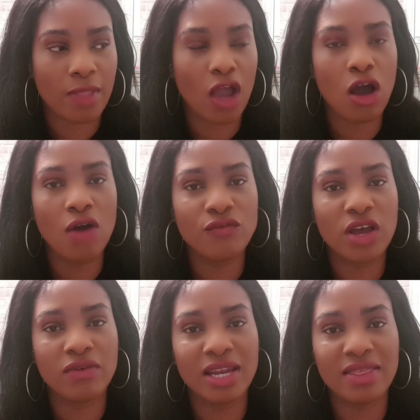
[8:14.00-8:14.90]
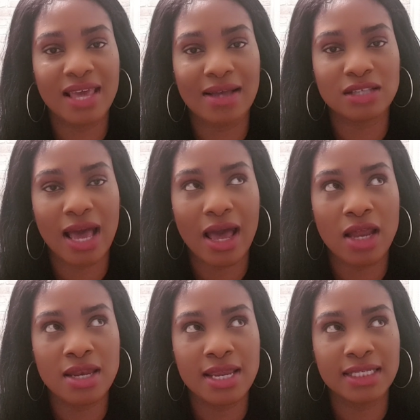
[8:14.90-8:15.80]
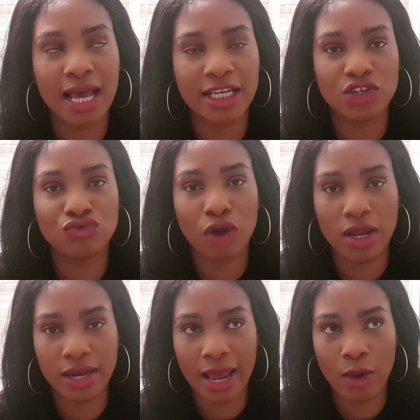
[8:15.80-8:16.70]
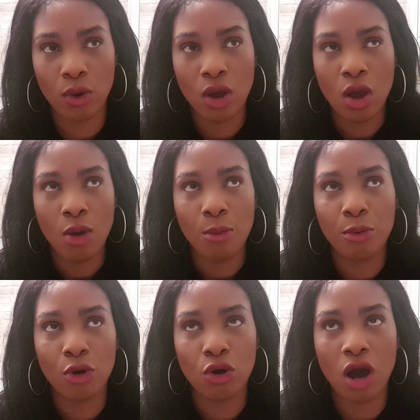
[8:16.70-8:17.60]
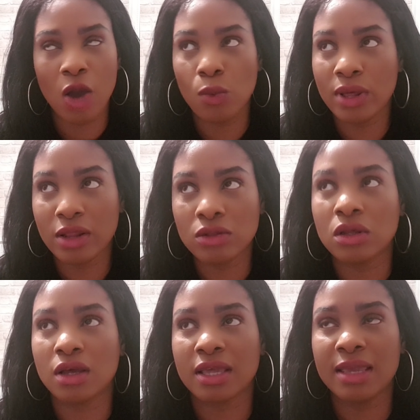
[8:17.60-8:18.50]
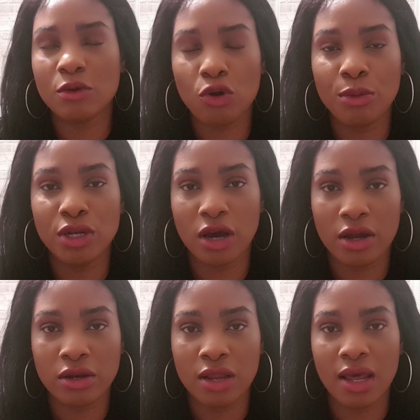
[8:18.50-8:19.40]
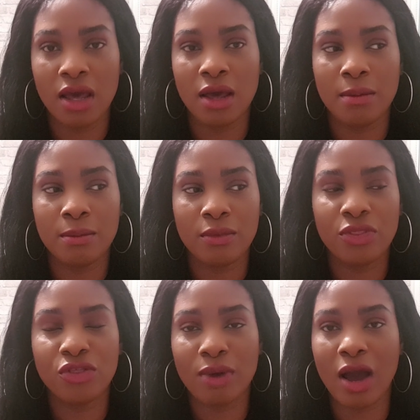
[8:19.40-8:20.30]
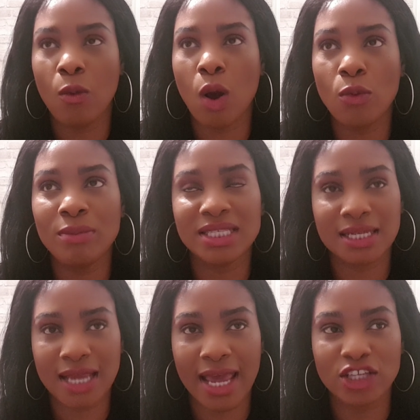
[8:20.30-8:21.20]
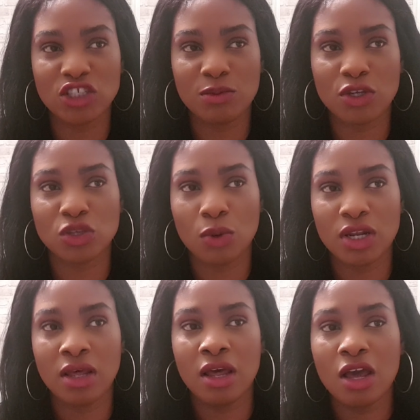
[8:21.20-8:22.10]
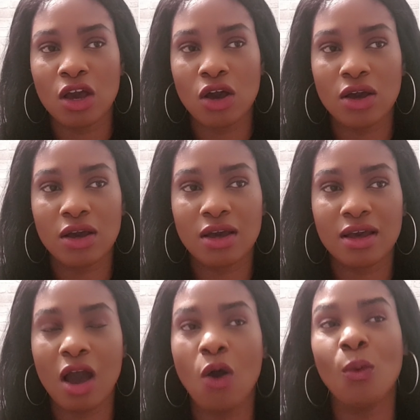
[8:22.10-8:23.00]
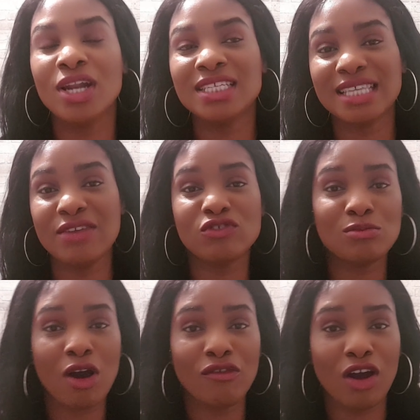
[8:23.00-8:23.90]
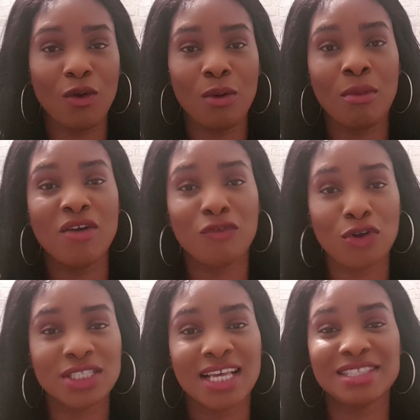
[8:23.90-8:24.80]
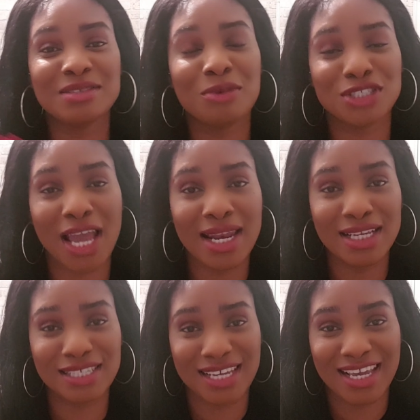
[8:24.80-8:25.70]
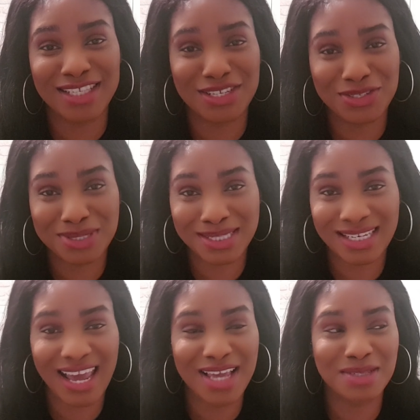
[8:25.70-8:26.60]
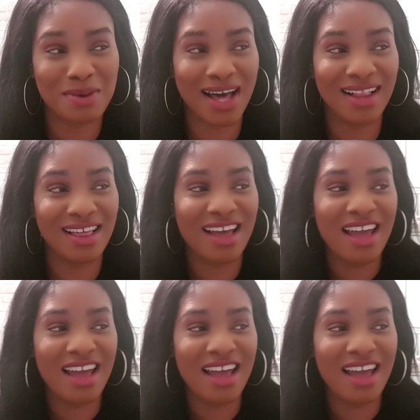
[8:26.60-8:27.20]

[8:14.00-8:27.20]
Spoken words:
I can't think of anything else I need to add in right now, but I will keep coming on throughout. I won't miss a day just because I want to see if tomorrow my voice has as much energy as it does today as well.